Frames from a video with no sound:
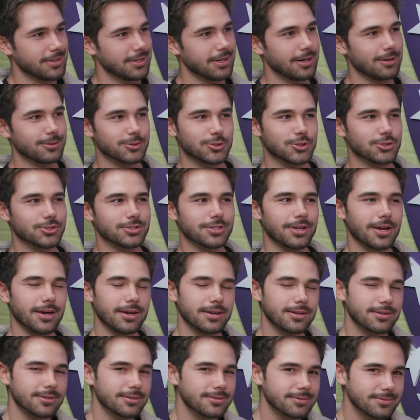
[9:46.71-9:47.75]
And I was just
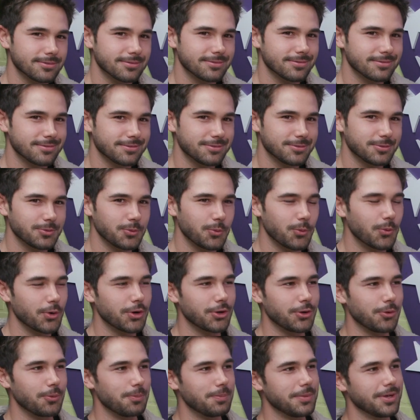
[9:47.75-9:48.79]
like, mm. what
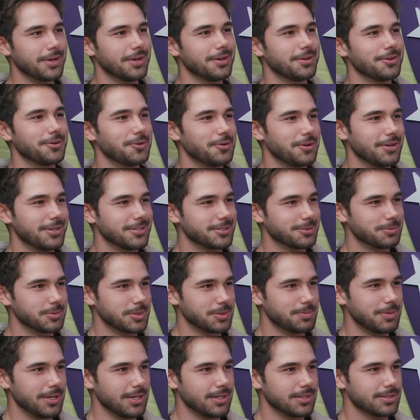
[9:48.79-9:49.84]
do you mean you need some
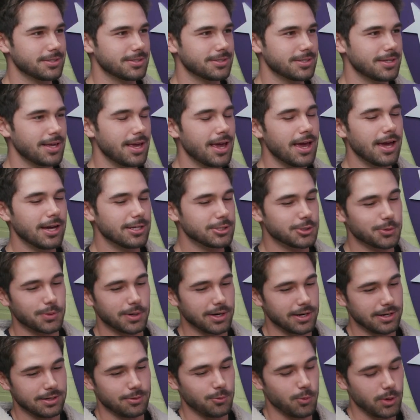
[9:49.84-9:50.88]
space? And she
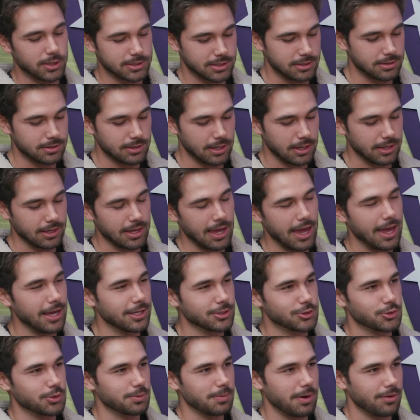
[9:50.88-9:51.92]
wanted, wasn't like
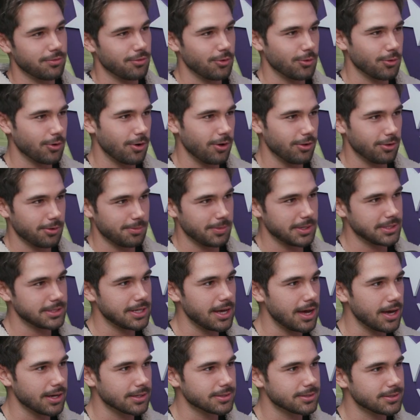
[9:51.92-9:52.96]
answering my phone call or my
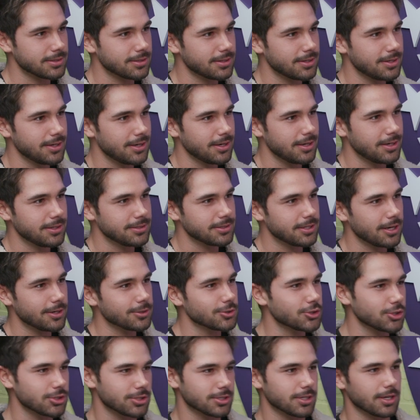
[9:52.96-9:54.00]
text. Right. So I
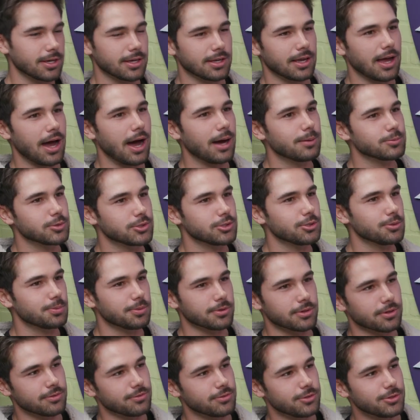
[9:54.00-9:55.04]
was just like, I'm
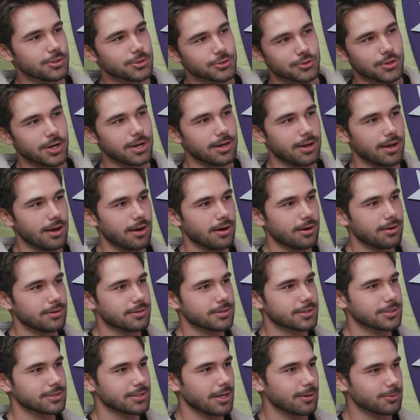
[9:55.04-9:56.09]
super confused right now
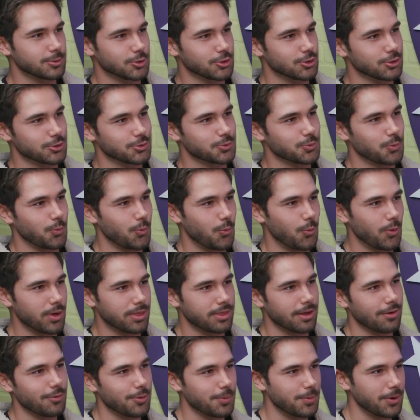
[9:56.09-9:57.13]
because I was just
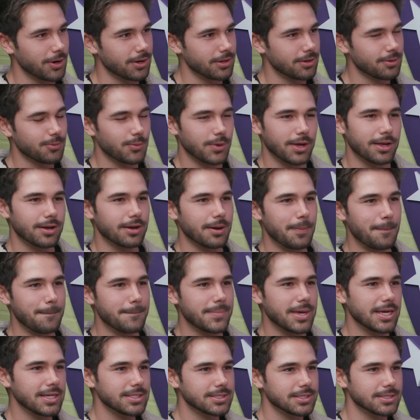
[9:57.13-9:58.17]
with everybody. We had an
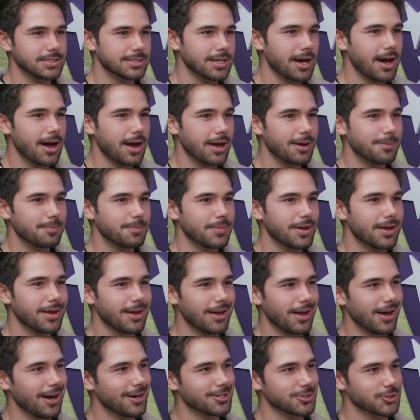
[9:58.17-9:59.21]
amazing time.
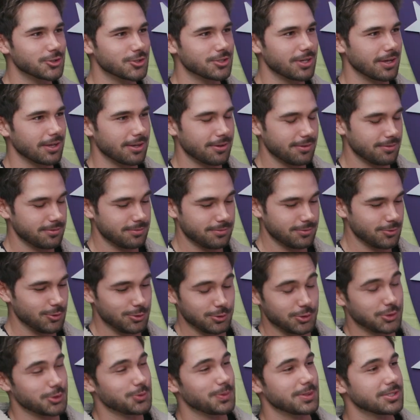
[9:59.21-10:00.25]
I was just like,
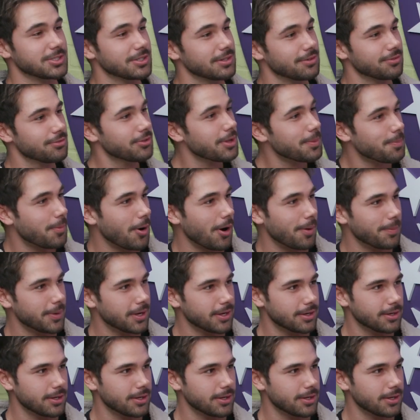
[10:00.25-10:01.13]
you're switching right. a flip mm-hmm. on me.